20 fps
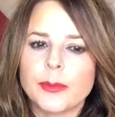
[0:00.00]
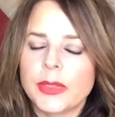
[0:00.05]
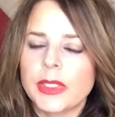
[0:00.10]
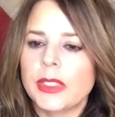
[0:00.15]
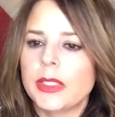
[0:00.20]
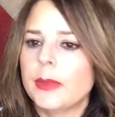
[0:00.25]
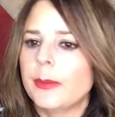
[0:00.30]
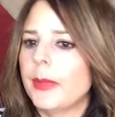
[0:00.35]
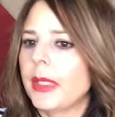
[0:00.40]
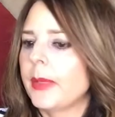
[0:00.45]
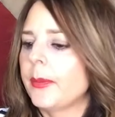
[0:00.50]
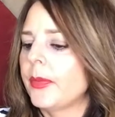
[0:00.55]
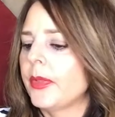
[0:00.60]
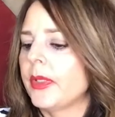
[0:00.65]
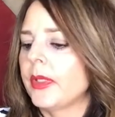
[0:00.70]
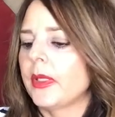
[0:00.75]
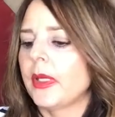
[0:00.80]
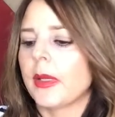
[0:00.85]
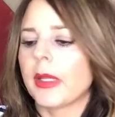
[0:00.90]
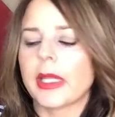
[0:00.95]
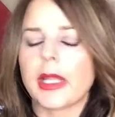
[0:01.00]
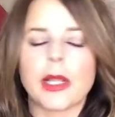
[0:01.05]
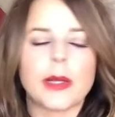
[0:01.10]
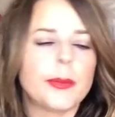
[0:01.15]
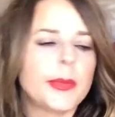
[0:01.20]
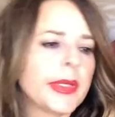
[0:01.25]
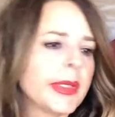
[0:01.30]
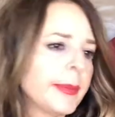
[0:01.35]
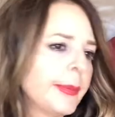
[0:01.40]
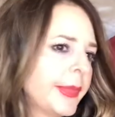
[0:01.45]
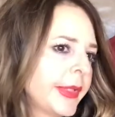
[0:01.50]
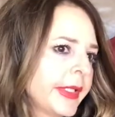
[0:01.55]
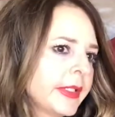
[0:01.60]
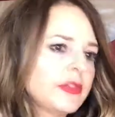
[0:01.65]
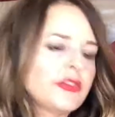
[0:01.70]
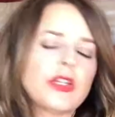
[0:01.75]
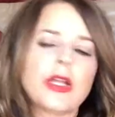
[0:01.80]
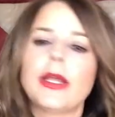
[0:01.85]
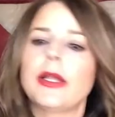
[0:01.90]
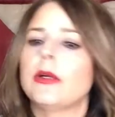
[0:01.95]
me, maybe I got a bad
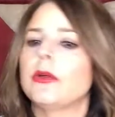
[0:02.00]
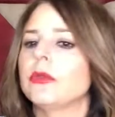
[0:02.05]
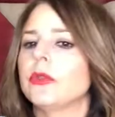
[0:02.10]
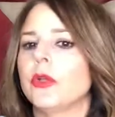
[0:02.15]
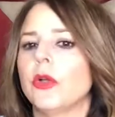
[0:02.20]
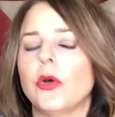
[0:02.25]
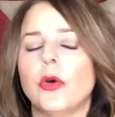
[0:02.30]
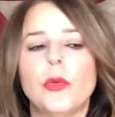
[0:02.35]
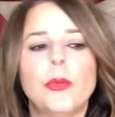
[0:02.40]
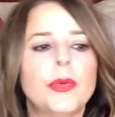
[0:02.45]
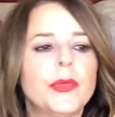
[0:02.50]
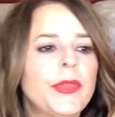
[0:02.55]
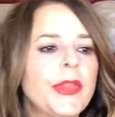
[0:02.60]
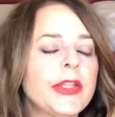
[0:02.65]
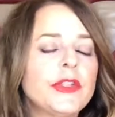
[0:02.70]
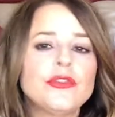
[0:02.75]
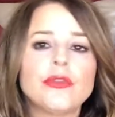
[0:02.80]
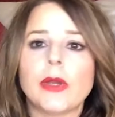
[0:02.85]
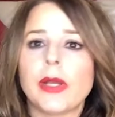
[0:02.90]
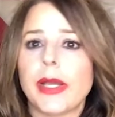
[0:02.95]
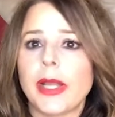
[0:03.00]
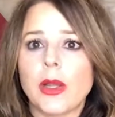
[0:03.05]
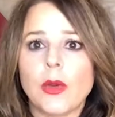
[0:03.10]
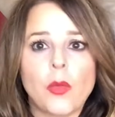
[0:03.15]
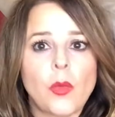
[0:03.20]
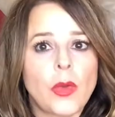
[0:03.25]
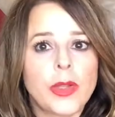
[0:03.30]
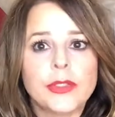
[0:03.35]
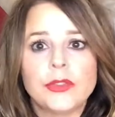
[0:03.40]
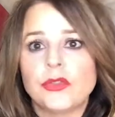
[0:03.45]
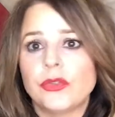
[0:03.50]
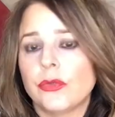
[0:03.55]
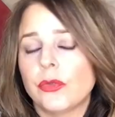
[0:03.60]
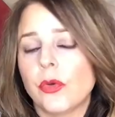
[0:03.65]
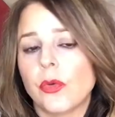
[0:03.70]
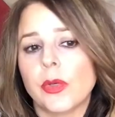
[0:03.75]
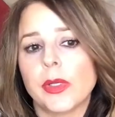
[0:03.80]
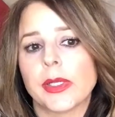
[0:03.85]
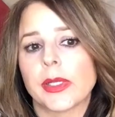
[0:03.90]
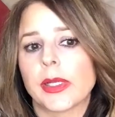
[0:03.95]
batch, I don't know, but they dry out way too
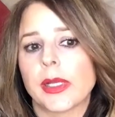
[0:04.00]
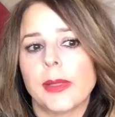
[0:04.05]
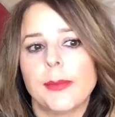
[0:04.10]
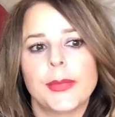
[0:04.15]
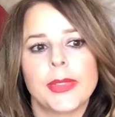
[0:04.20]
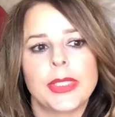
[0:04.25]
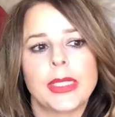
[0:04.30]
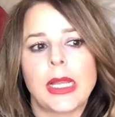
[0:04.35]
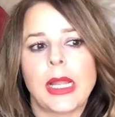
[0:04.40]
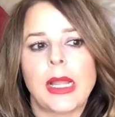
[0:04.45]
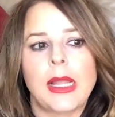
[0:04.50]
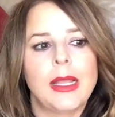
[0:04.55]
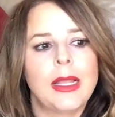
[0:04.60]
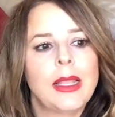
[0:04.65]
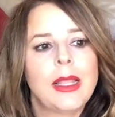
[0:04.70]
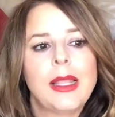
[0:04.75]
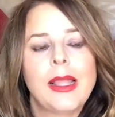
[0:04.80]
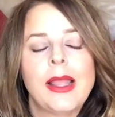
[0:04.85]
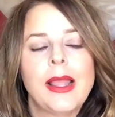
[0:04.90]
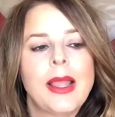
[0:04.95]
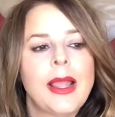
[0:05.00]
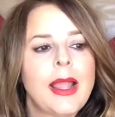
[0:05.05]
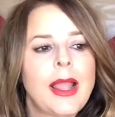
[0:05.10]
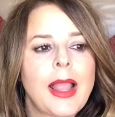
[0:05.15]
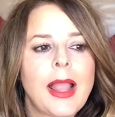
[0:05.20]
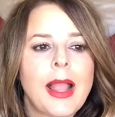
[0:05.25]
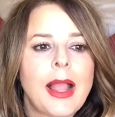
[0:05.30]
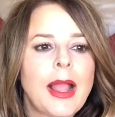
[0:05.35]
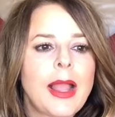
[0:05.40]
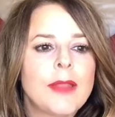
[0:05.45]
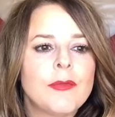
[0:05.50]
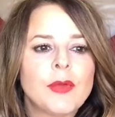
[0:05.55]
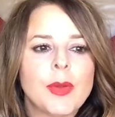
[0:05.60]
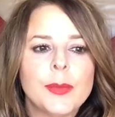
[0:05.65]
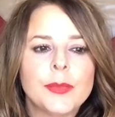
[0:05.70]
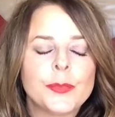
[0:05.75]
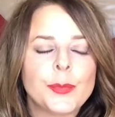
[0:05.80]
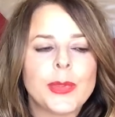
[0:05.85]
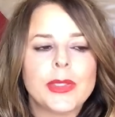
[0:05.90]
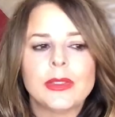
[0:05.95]
quick. I mean, if
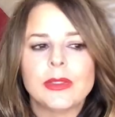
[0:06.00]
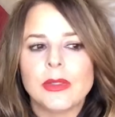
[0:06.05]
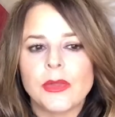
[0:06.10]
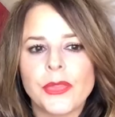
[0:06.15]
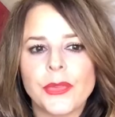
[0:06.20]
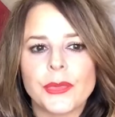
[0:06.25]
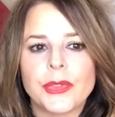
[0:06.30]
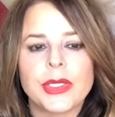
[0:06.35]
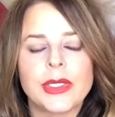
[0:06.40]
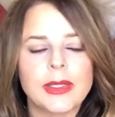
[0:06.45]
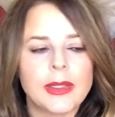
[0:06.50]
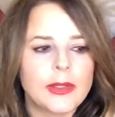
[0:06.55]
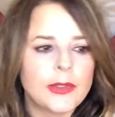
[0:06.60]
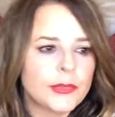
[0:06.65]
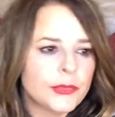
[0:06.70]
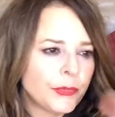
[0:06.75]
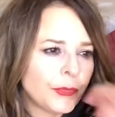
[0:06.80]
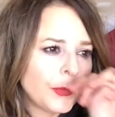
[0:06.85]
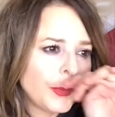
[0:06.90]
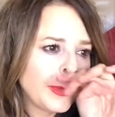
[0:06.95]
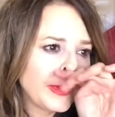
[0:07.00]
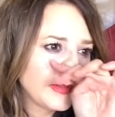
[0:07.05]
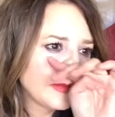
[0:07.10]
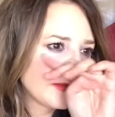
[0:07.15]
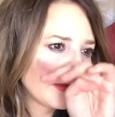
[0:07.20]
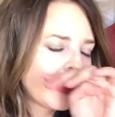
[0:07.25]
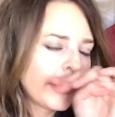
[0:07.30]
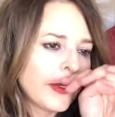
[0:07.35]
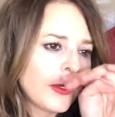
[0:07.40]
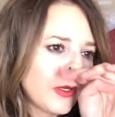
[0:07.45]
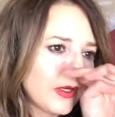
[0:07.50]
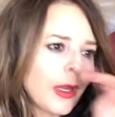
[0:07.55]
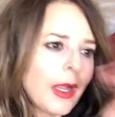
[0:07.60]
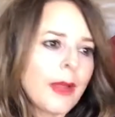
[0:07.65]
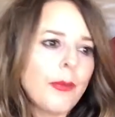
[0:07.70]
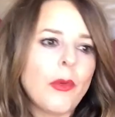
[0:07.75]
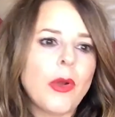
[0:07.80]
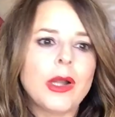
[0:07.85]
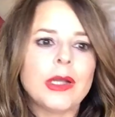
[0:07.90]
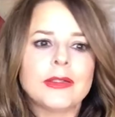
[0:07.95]
I'm spending $30 for mascara,
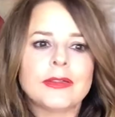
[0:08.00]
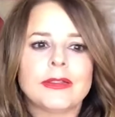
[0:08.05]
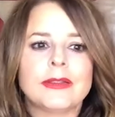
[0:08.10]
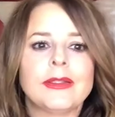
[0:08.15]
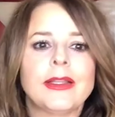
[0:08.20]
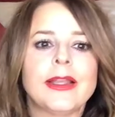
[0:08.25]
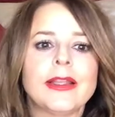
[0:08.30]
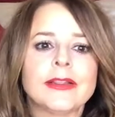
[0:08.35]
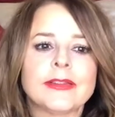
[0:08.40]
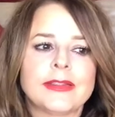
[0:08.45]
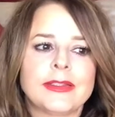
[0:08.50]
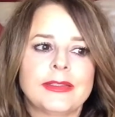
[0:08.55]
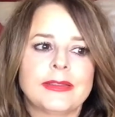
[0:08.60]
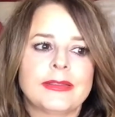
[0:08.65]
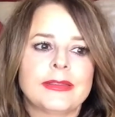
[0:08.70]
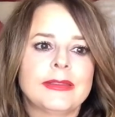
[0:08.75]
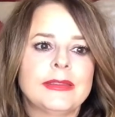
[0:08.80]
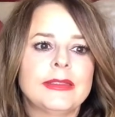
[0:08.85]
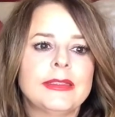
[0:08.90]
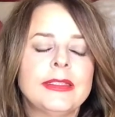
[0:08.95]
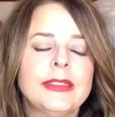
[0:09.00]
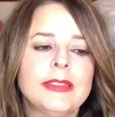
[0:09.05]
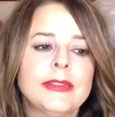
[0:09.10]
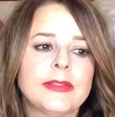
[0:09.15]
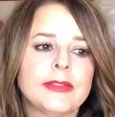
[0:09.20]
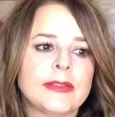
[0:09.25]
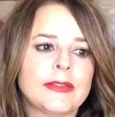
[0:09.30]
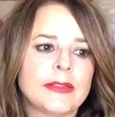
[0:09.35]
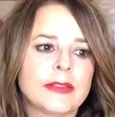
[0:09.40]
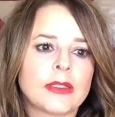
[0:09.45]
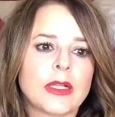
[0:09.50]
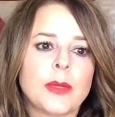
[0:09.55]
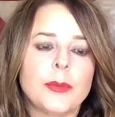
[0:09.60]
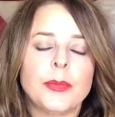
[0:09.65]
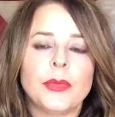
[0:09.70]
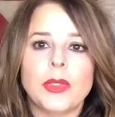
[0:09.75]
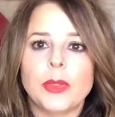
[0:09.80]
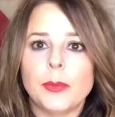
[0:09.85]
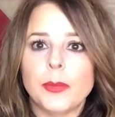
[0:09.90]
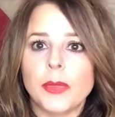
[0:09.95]
I want it to last at least a
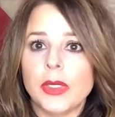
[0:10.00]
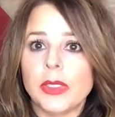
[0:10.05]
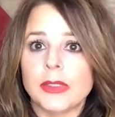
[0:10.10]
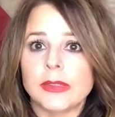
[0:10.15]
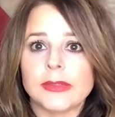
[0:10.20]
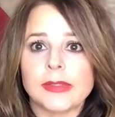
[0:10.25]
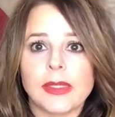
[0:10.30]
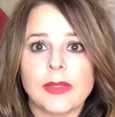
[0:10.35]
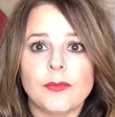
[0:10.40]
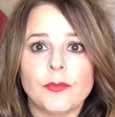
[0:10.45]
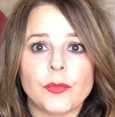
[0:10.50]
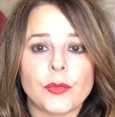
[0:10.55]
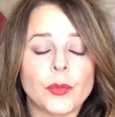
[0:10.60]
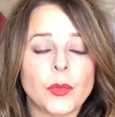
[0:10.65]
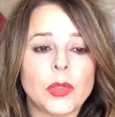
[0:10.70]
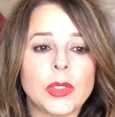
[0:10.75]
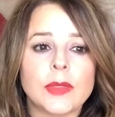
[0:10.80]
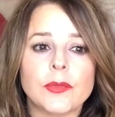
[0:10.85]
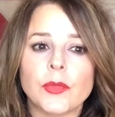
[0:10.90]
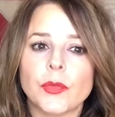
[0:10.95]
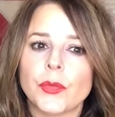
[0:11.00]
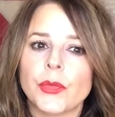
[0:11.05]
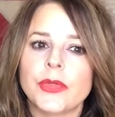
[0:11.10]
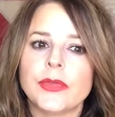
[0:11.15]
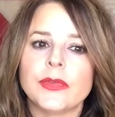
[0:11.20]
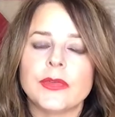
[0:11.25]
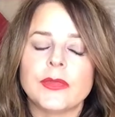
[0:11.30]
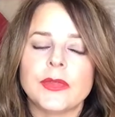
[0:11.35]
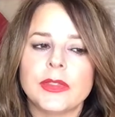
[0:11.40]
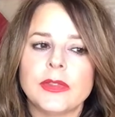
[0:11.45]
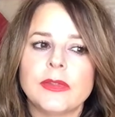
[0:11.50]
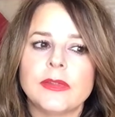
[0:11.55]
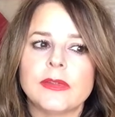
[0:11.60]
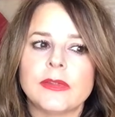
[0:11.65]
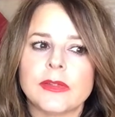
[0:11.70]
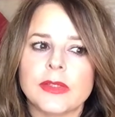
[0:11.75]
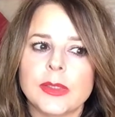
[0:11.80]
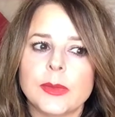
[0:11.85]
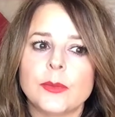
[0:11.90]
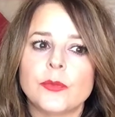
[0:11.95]
couple of months, and for whatever reason, these
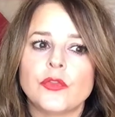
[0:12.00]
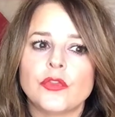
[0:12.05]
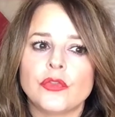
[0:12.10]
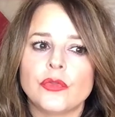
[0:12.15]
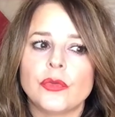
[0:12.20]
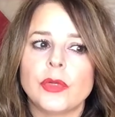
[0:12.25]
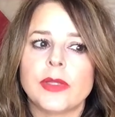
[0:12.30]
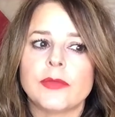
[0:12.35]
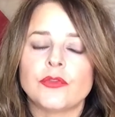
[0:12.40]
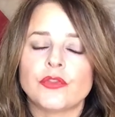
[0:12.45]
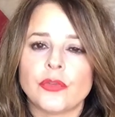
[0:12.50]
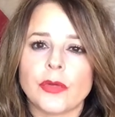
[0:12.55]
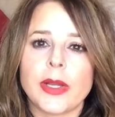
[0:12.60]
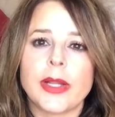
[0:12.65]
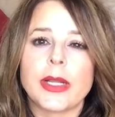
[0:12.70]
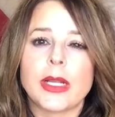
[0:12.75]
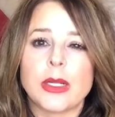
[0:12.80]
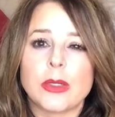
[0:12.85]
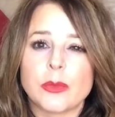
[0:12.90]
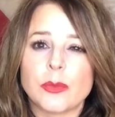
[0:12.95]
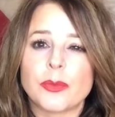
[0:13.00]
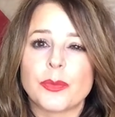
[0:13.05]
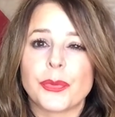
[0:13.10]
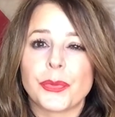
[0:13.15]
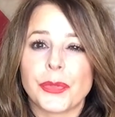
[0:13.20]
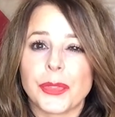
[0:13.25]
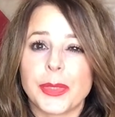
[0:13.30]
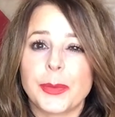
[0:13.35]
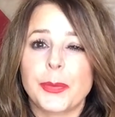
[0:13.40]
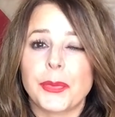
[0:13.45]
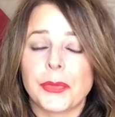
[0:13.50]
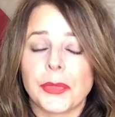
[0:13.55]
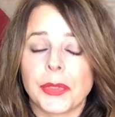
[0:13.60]
seem to have dried out pretty